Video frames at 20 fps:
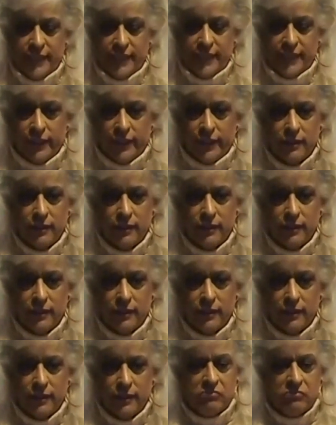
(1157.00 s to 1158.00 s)
of cake after
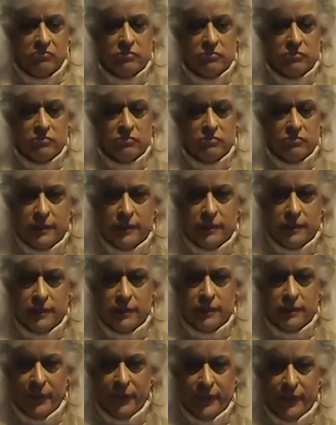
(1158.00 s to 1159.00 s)
that.
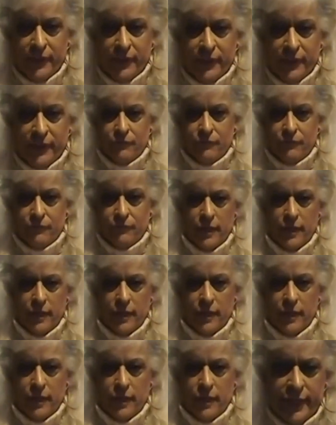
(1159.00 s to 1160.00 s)
Miniseries.
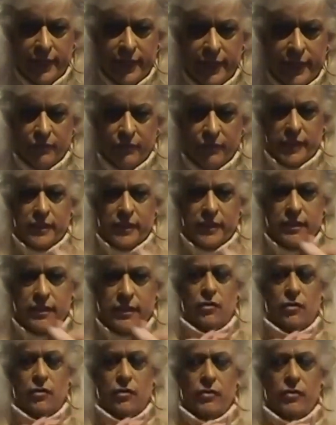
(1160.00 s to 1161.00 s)
Okay,
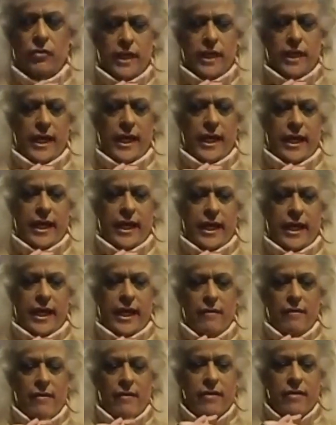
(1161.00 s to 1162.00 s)
I did too.
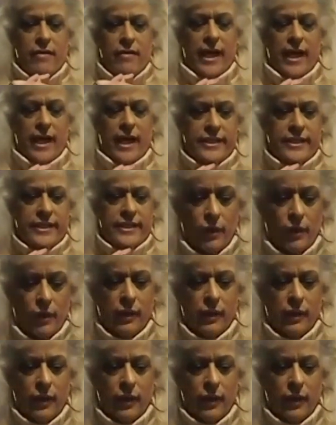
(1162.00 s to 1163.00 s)

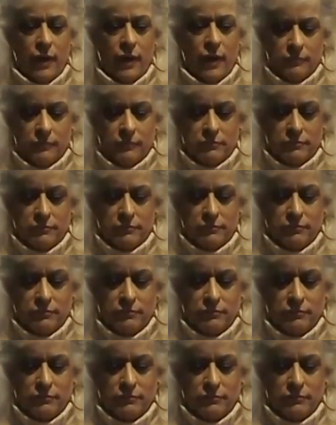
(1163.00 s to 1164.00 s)
Love it.
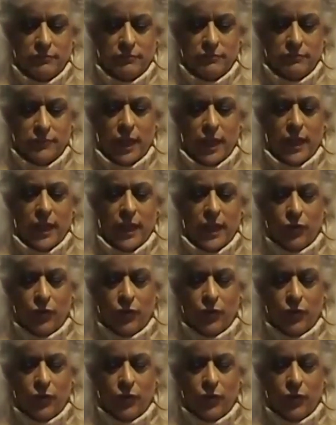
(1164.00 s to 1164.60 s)
You could do four